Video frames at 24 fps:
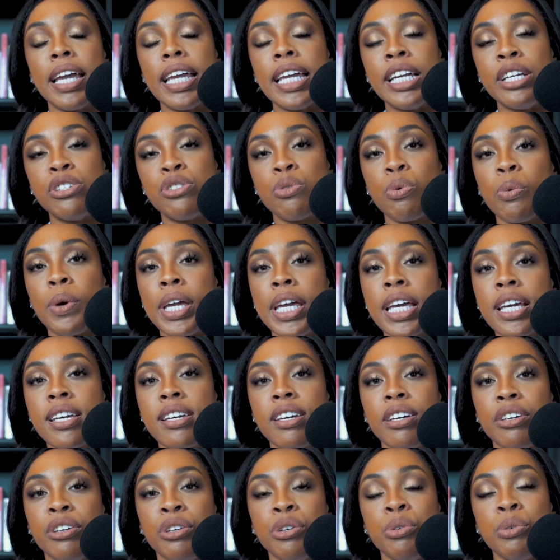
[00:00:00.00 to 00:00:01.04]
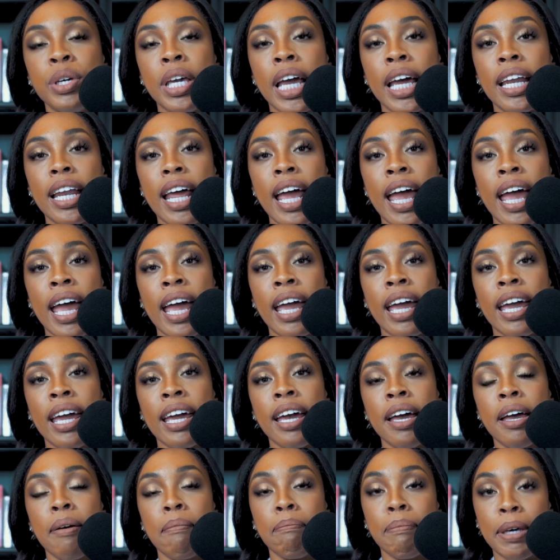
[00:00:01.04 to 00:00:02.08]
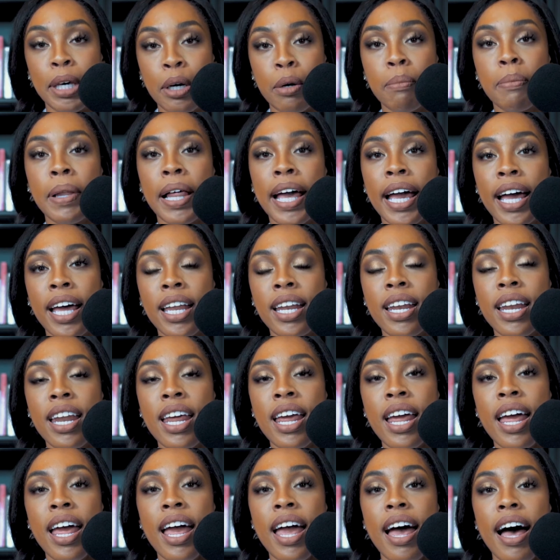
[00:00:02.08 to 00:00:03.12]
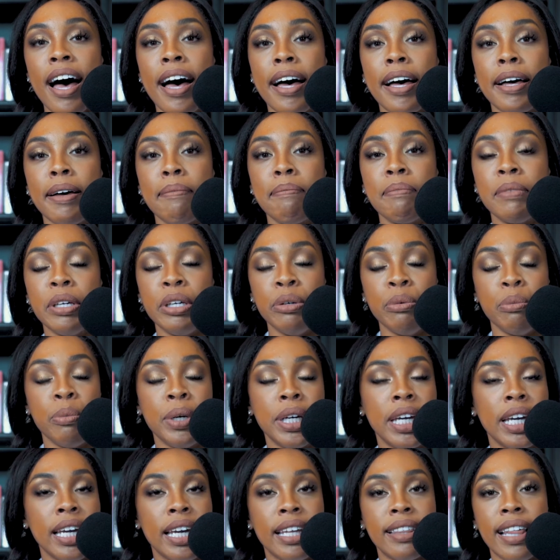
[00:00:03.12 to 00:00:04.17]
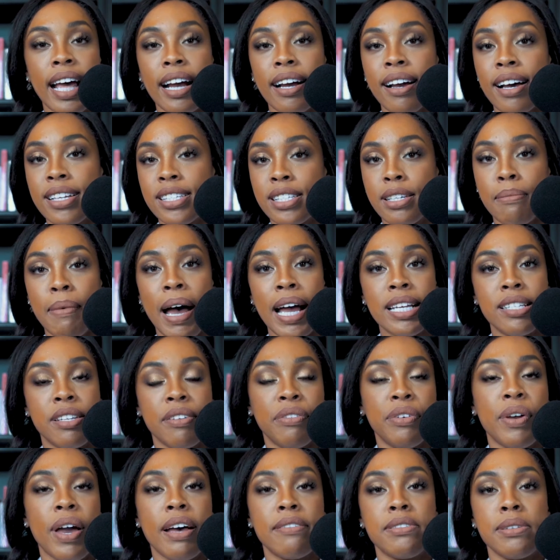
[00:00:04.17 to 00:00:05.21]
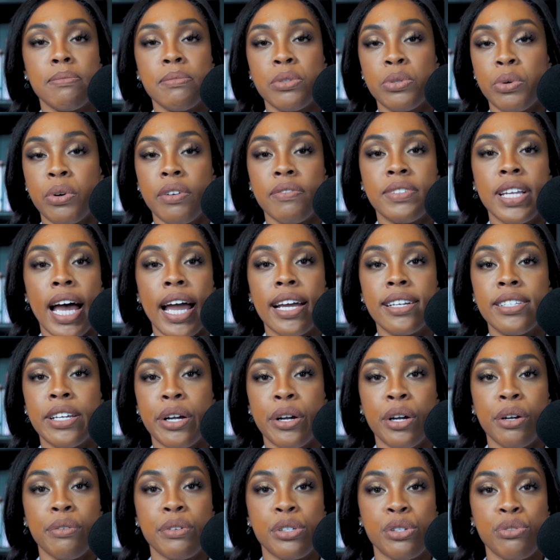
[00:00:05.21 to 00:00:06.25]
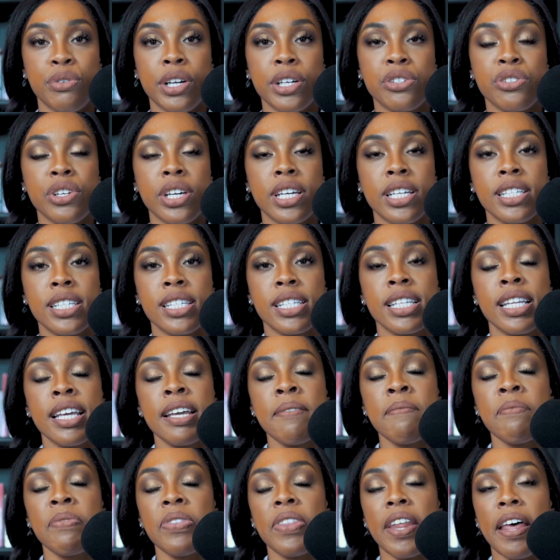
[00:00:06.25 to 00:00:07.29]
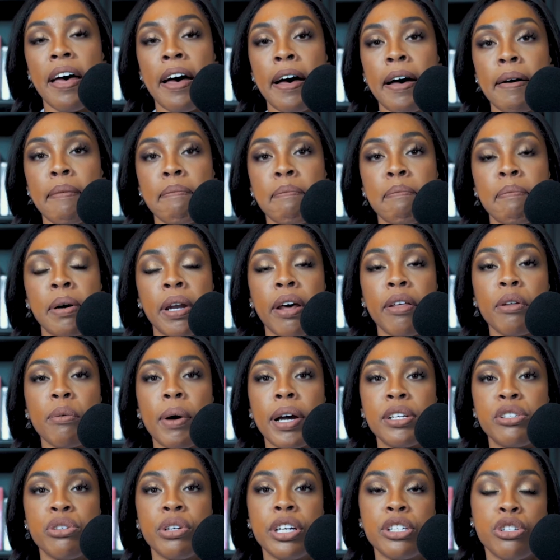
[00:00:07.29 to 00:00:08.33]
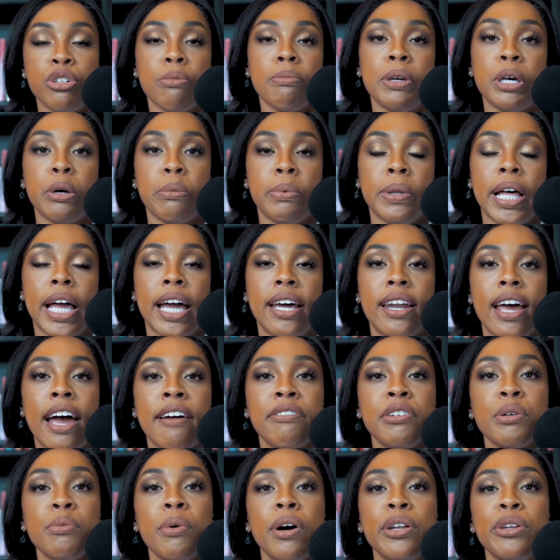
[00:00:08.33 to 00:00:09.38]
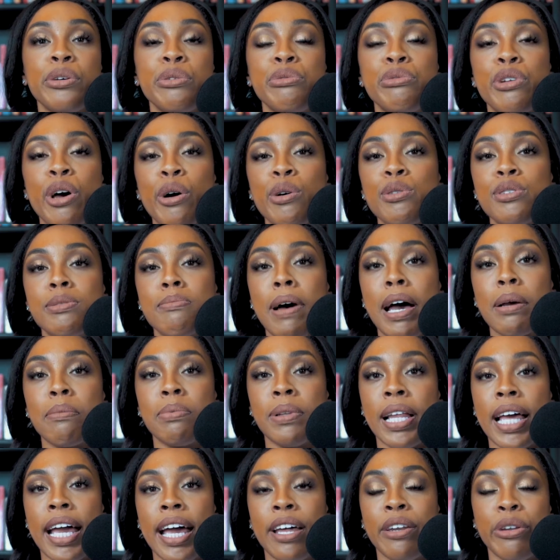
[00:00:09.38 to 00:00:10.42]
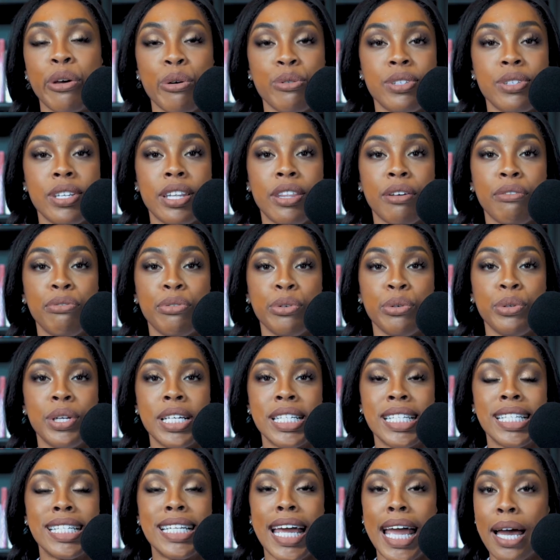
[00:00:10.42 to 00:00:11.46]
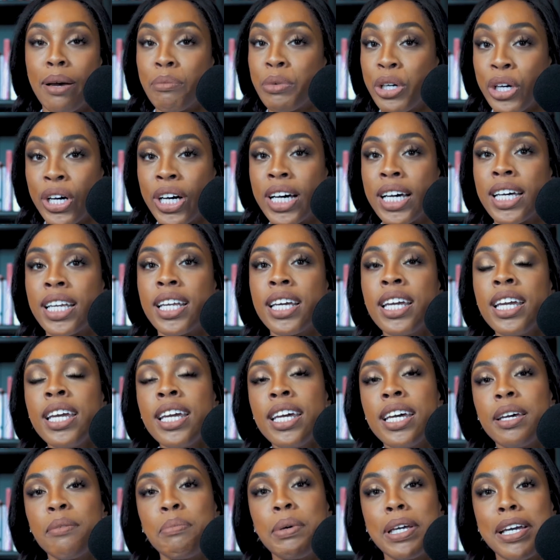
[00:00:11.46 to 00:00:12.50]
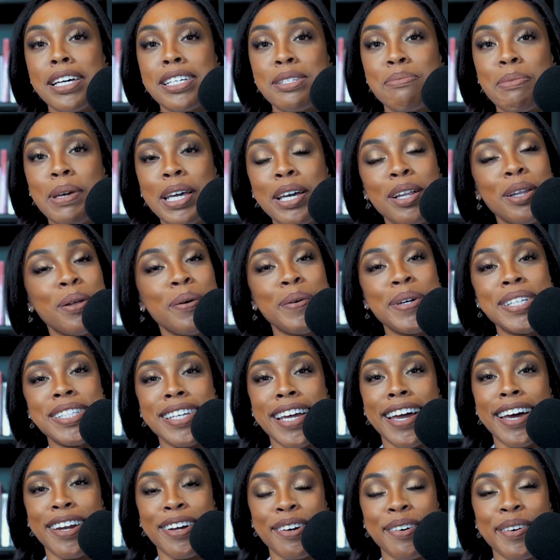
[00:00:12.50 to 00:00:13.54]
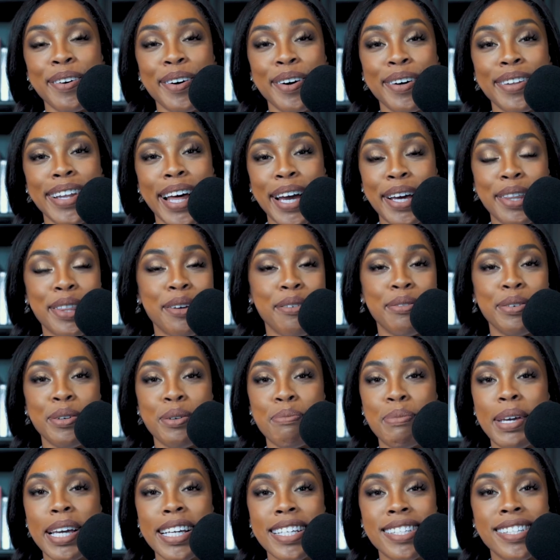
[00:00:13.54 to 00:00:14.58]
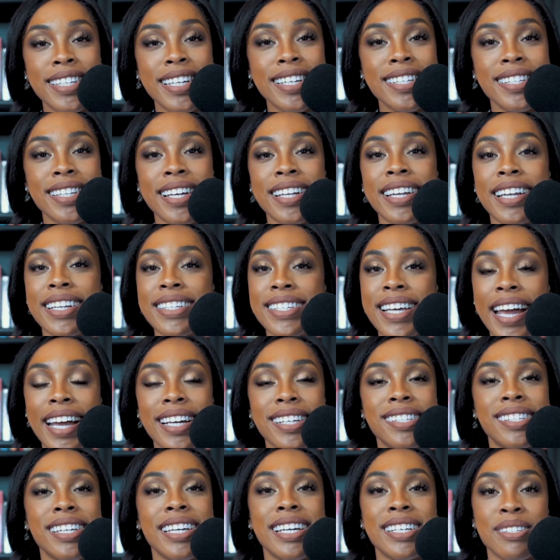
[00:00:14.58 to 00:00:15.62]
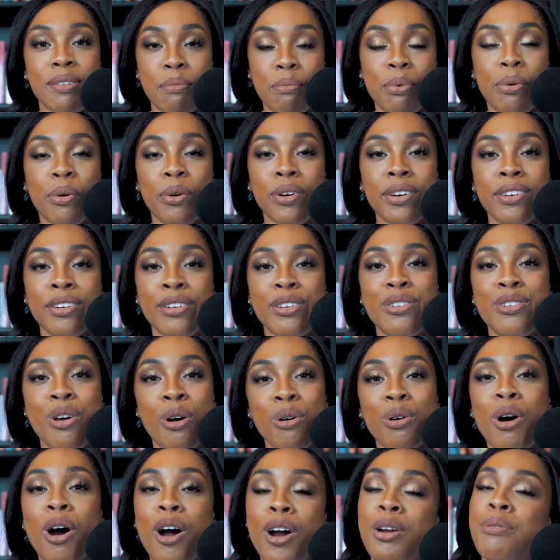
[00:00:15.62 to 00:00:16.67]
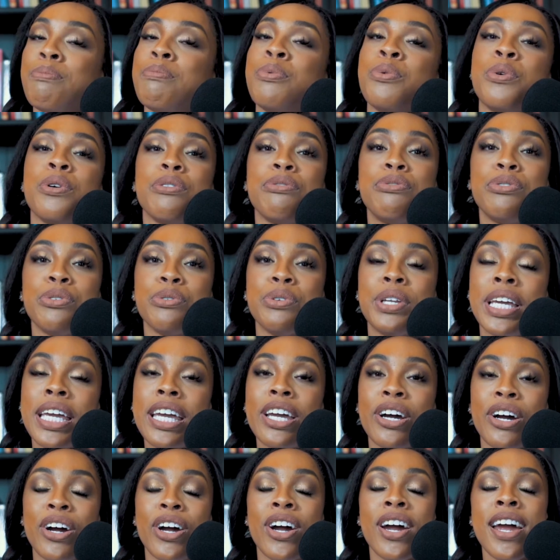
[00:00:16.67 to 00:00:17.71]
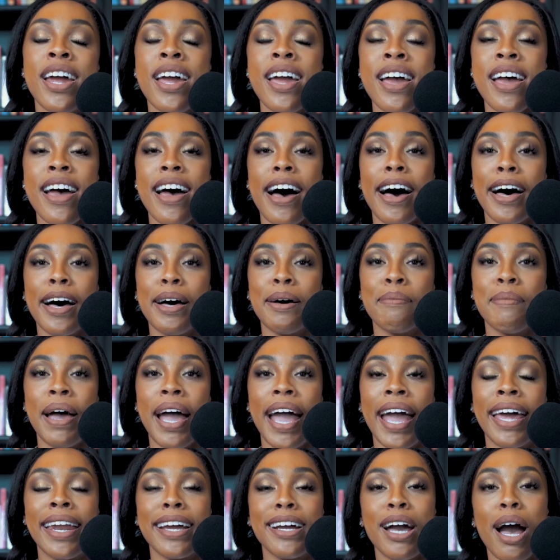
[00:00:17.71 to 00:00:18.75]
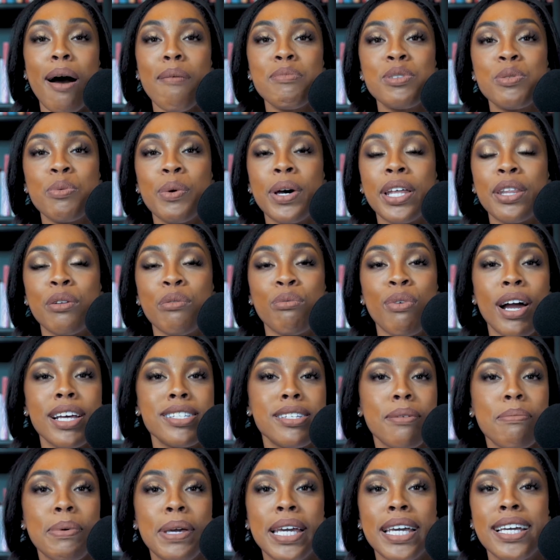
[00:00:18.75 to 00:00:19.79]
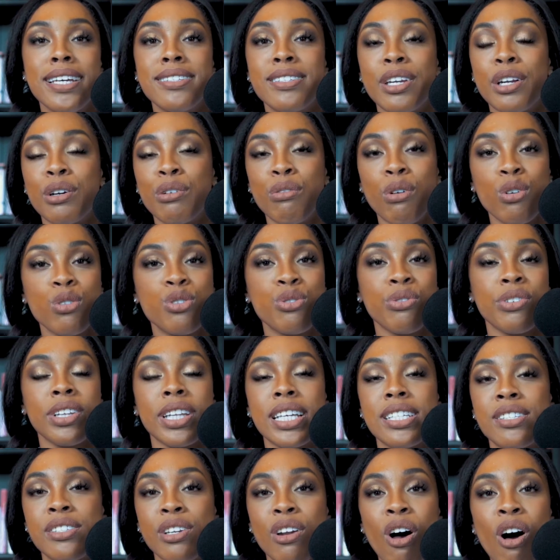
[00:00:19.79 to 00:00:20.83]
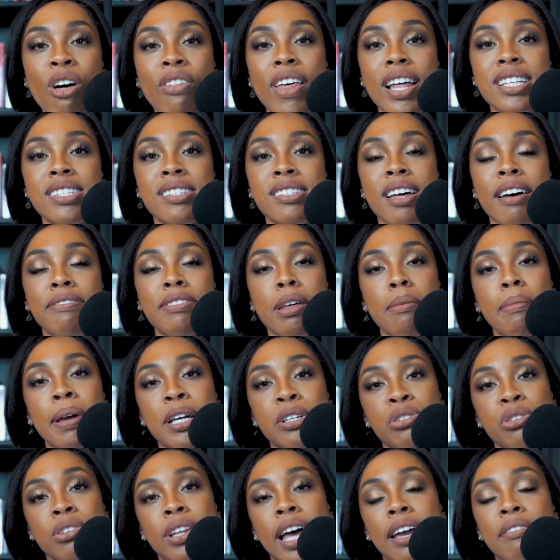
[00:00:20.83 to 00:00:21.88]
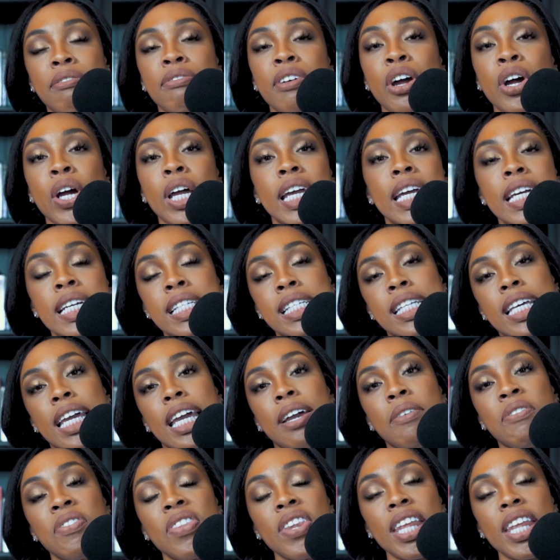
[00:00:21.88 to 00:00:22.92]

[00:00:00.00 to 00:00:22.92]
Each week you get a meal plan. We can get that customized if you have some sort of dietary restrictions. But otherwise you get your meal plan. Everyone who knows my plan knows that the food is damn good, because being a Louisiana girl, like the food being seasoned and tasty is important. No cardboard food here. And it comes with recipes and a grocery list and all that stuff that makes your life very easy.